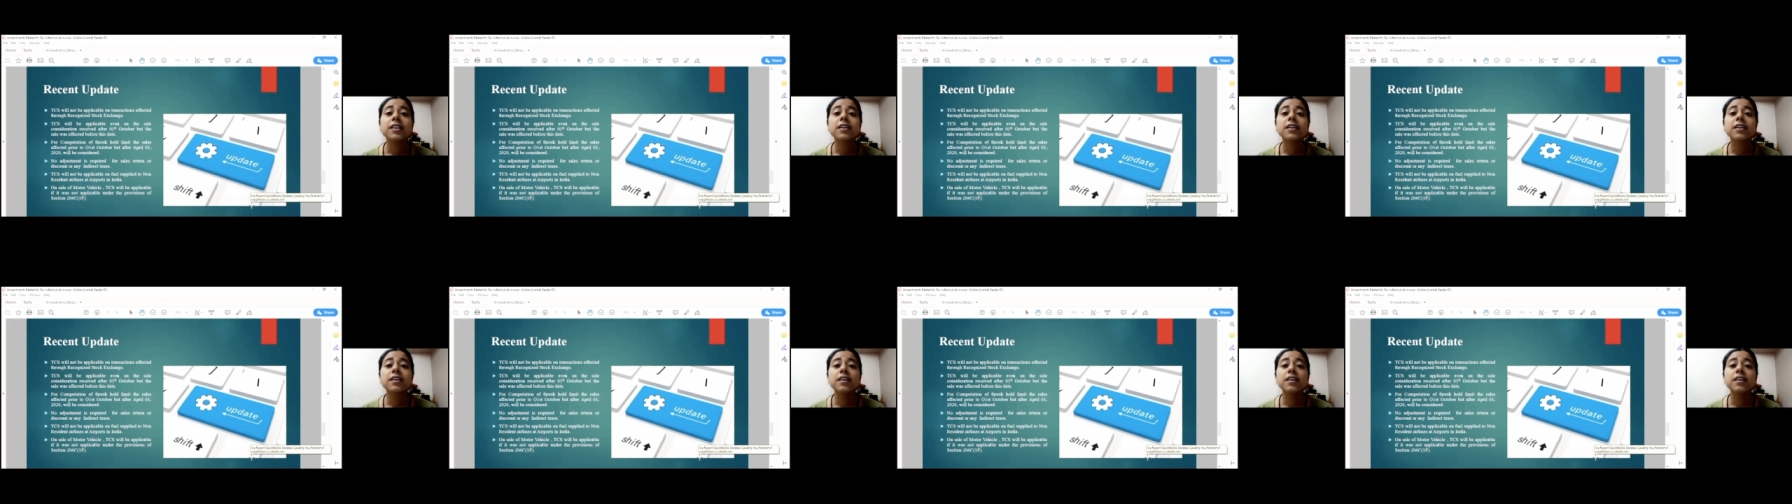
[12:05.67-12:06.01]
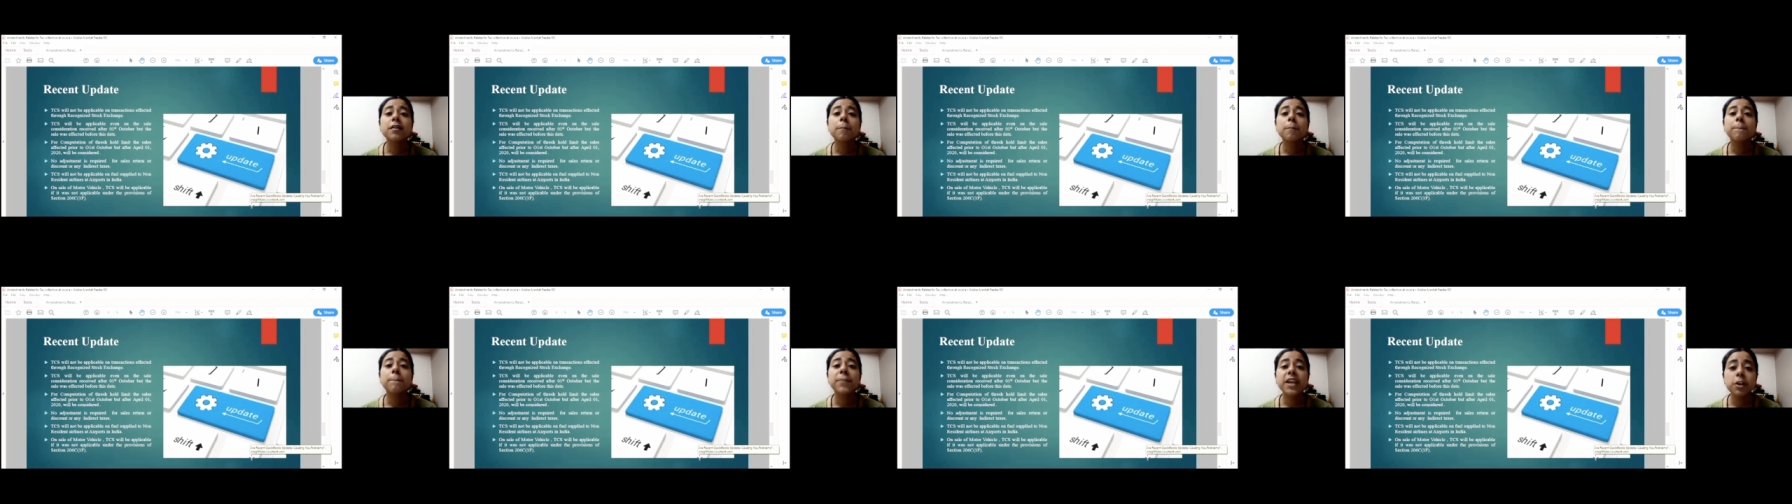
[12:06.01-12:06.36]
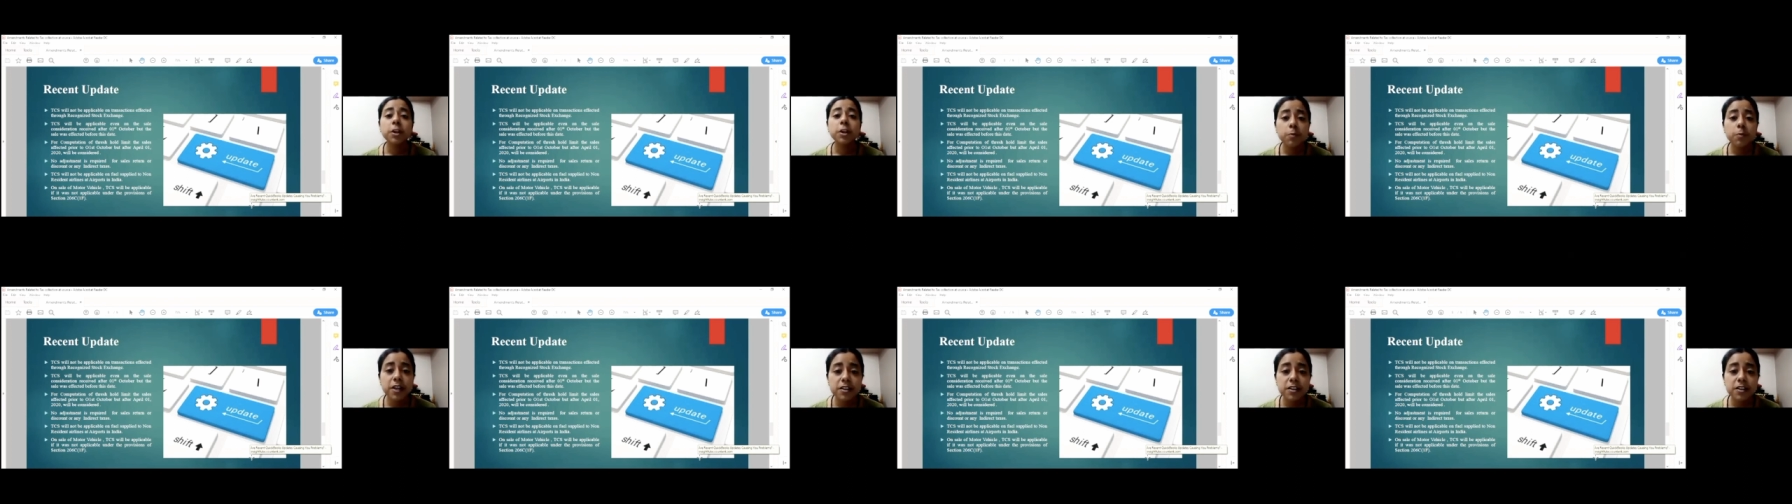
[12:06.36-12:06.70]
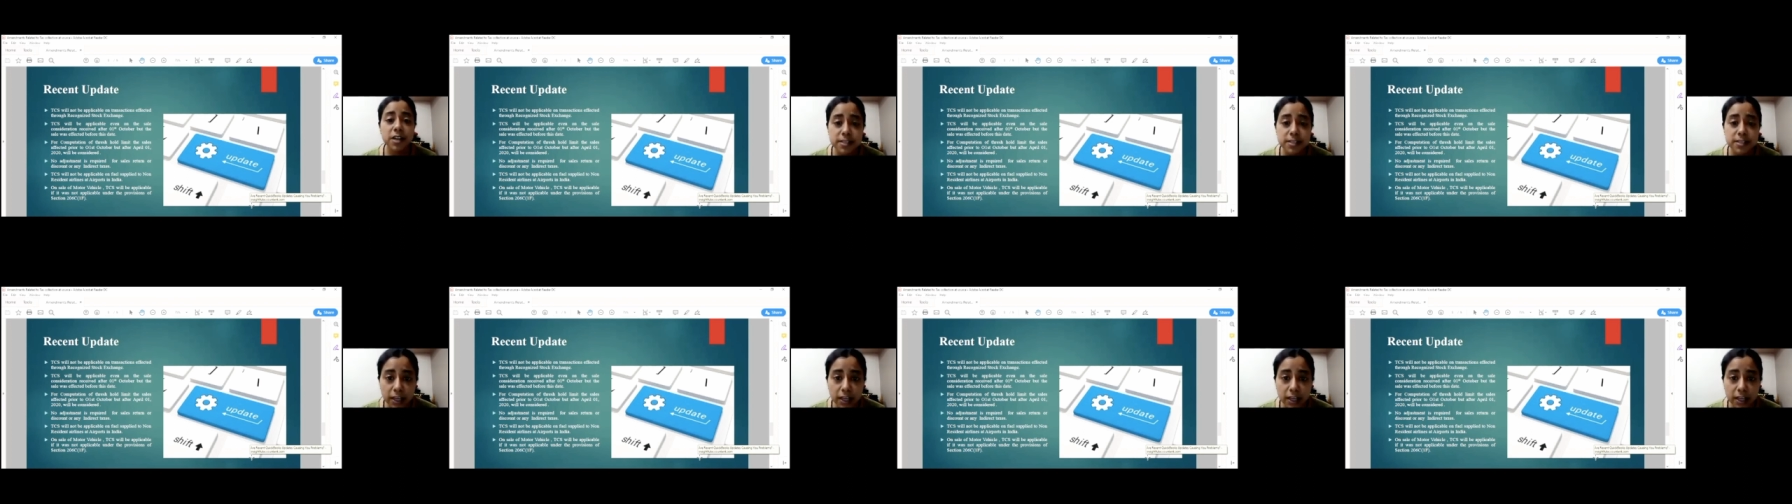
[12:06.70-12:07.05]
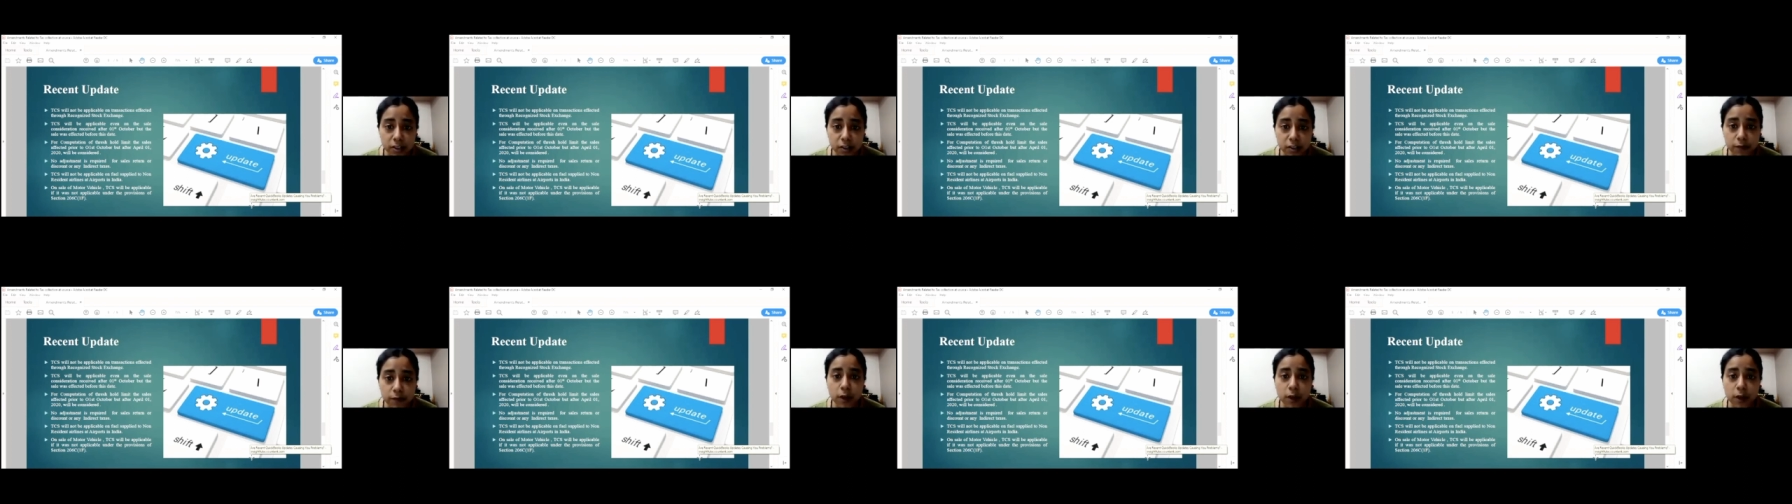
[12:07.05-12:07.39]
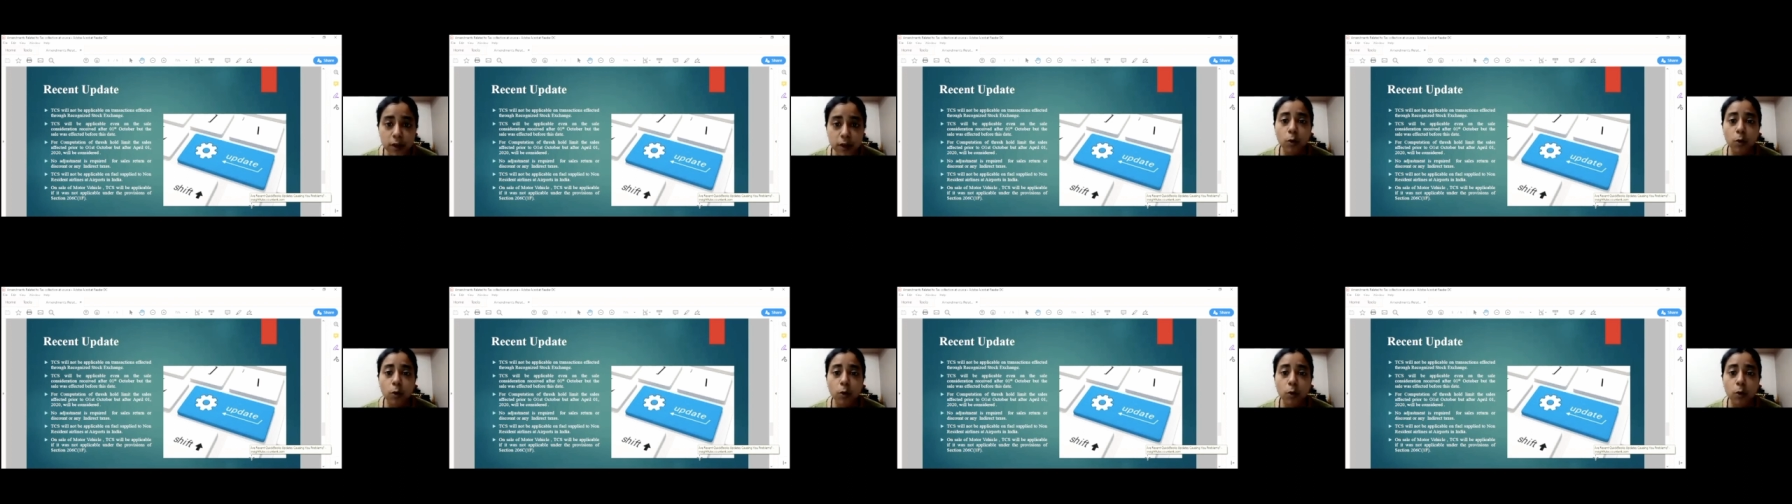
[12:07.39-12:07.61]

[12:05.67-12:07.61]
the B2B transaction will